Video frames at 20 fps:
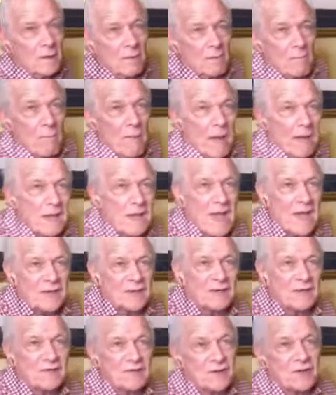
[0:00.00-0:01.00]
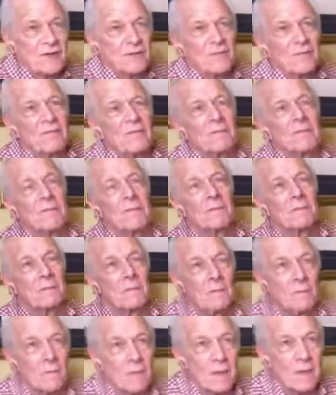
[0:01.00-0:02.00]
My guest
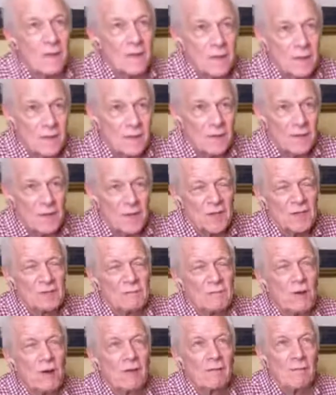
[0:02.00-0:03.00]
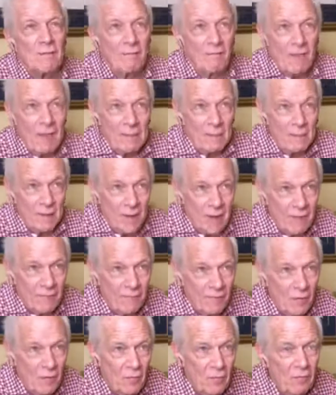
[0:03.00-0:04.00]
is a part of a family I've
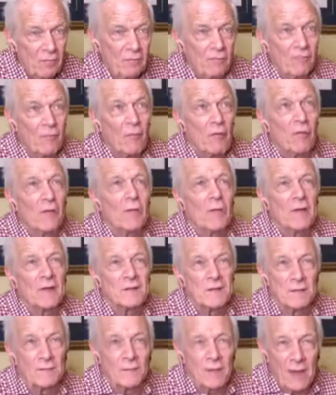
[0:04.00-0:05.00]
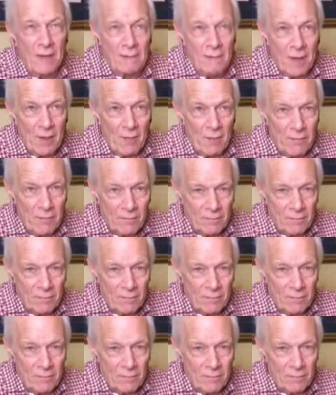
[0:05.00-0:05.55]
known for quite some time now.